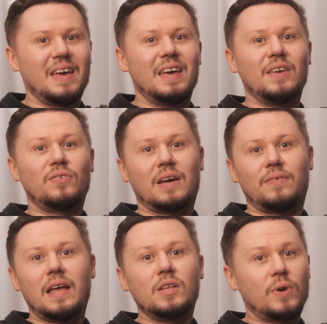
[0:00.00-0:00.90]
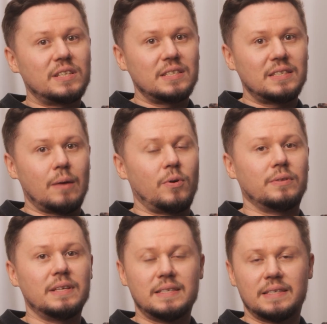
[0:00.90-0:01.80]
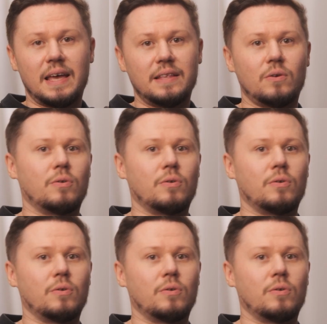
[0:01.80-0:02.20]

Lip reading: If you have any questions about this set